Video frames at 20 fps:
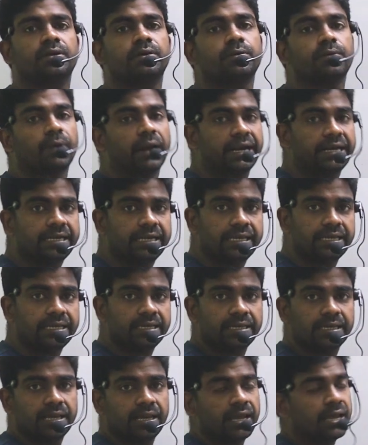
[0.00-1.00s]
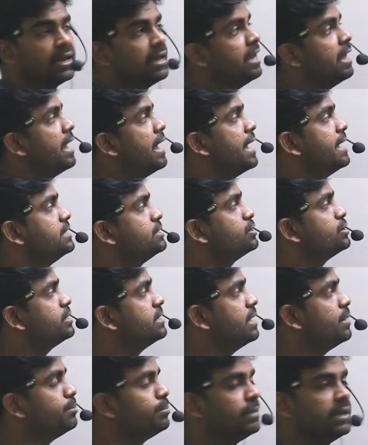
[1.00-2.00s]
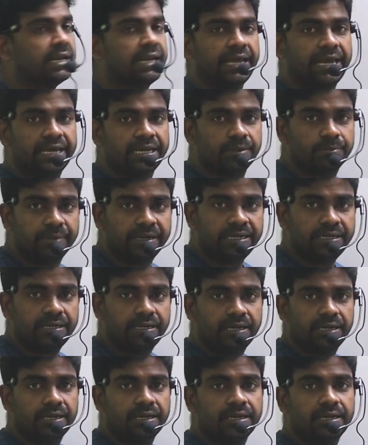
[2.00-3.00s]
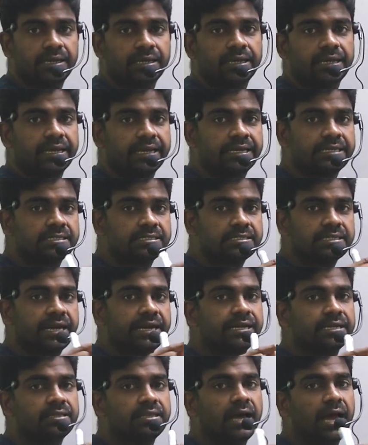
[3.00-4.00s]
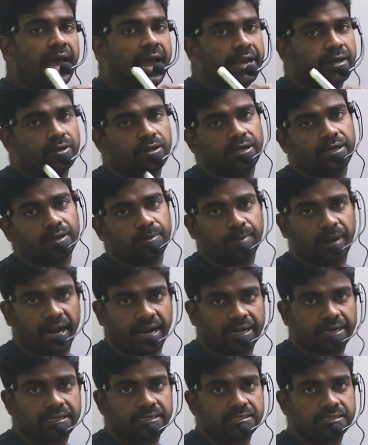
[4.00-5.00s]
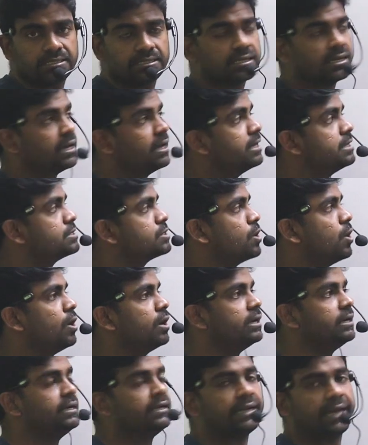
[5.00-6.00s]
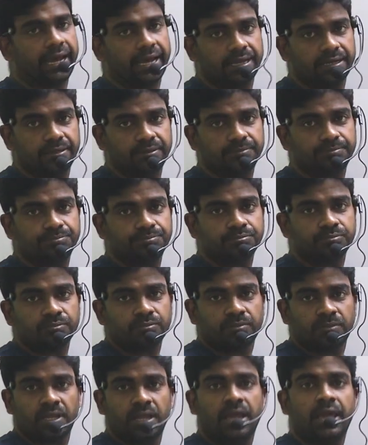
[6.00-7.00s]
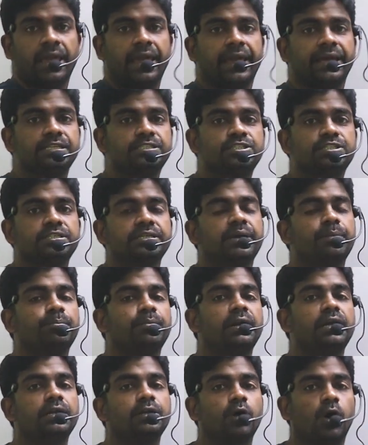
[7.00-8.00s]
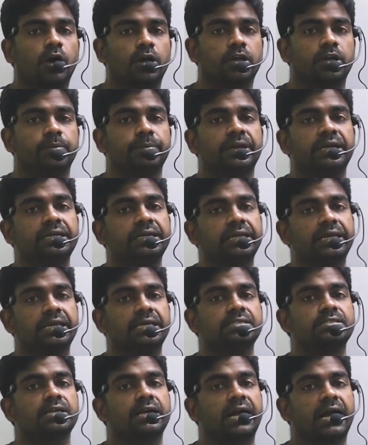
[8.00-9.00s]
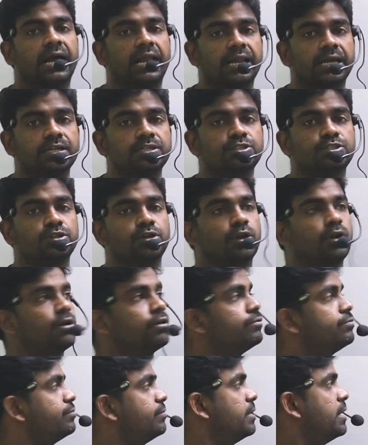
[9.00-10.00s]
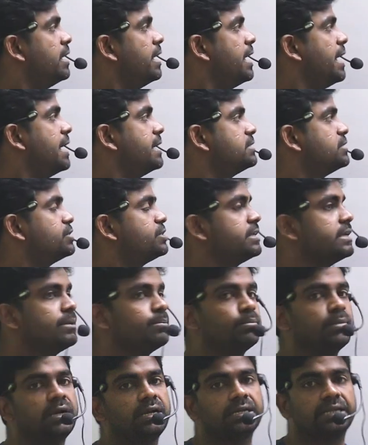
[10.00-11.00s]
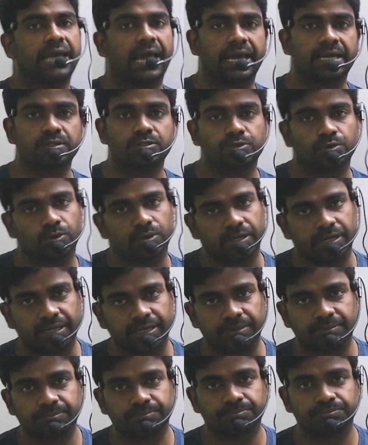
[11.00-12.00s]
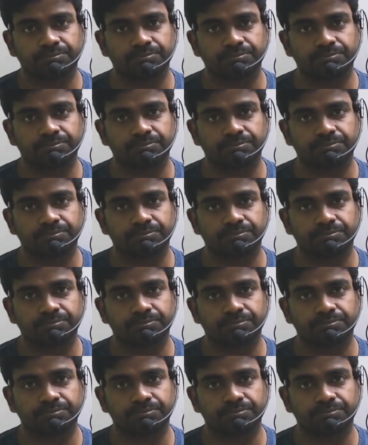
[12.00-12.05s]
Writing HTML element inside the angular brackets is called tag. HTML document is a collection of HTML tags only,